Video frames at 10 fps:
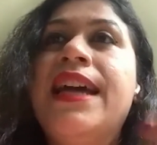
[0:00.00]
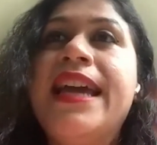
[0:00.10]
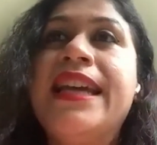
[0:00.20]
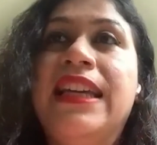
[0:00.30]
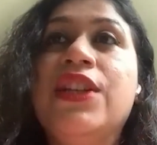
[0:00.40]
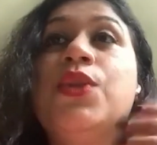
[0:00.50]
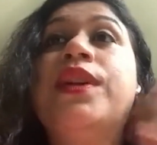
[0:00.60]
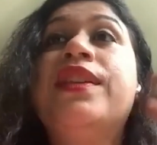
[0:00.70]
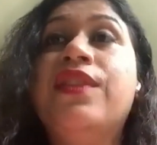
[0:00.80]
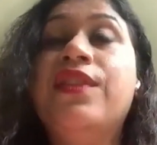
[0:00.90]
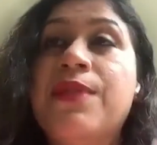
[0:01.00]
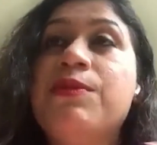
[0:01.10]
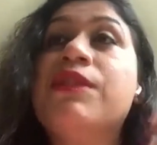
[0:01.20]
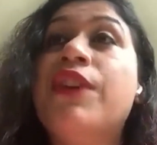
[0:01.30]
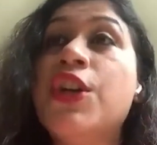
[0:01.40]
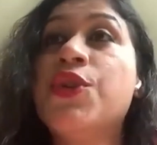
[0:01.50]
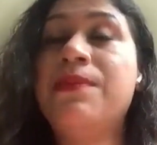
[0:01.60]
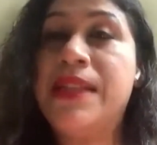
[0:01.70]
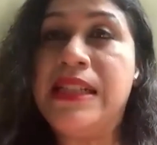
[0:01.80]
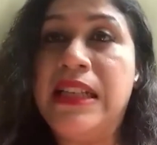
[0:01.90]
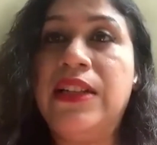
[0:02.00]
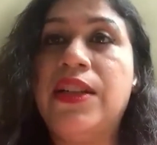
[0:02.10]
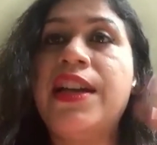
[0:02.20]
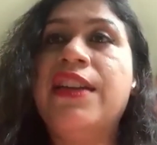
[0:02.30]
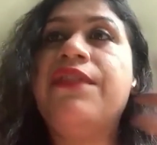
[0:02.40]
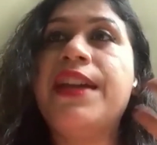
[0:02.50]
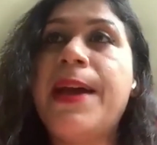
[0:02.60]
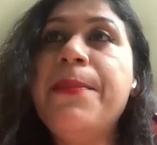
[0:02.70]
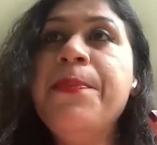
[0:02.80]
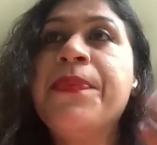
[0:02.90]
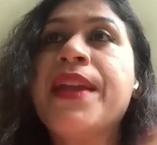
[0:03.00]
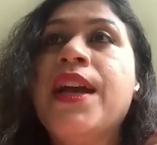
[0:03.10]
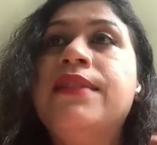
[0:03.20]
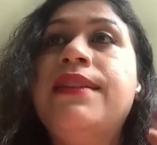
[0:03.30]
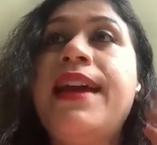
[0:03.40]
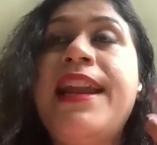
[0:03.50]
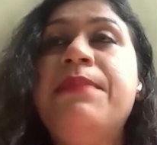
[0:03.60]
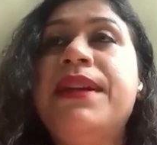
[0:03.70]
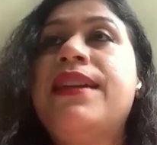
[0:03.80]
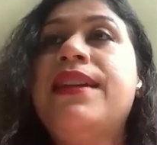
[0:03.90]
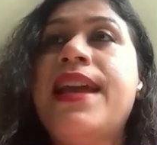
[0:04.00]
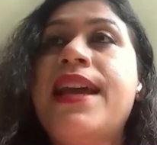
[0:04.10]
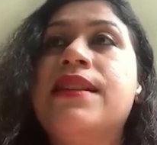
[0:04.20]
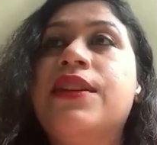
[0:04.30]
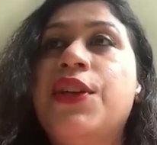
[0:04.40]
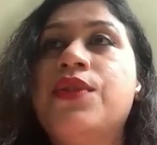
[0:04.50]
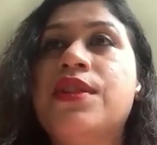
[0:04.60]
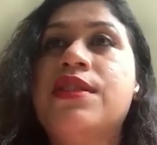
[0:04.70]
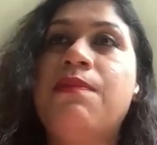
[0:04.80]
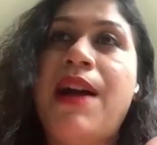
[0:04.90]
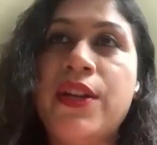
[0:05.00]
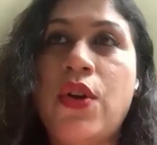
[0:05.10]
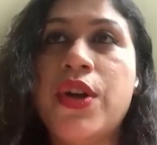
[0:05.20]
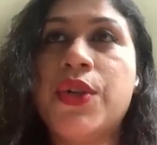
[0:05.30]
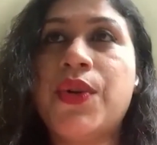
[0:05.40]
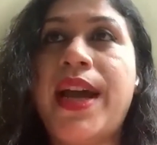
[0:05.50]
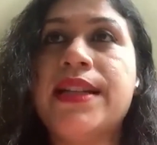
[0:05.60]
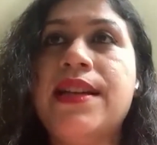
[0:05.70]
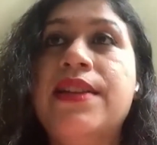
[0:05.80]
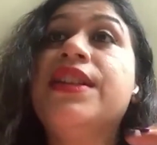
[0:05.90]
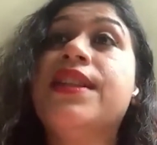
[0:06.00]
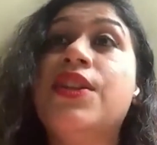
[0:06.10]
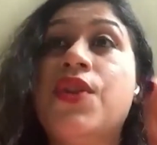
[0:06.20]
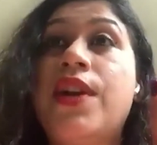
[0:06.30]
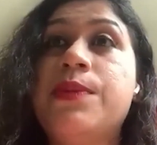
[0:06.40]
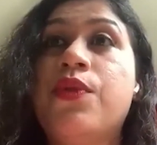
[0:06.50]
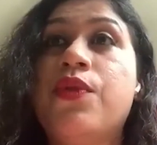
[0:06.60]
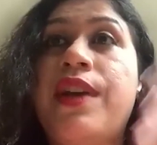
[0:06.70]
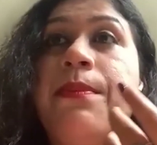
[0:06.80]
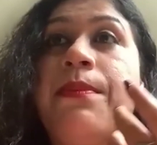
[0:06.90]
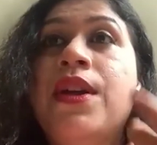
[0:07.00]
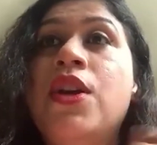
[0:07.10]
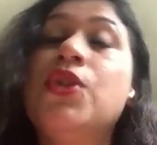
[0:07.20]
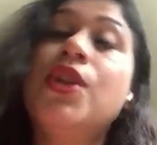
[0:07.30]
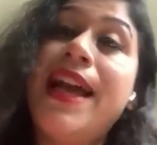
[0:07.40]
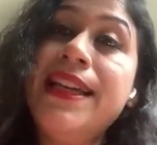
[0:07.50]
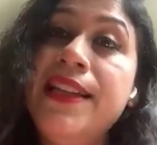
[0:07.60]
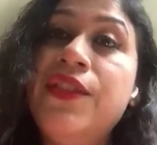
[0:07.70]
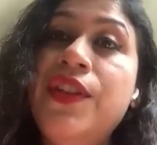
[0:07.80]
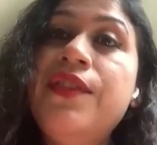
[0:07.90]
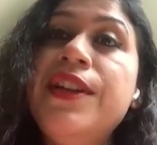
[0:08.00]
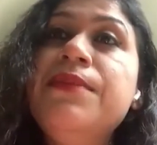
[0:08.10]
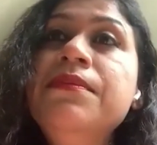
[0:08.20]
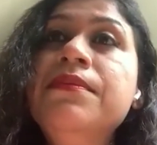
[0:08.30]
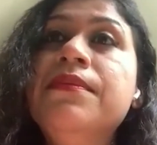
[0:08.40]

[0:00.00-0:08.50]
akin to Ethereum's virtual machine, the EVM, the element that executes its smart contracts and decentralized program. So like Ethereum,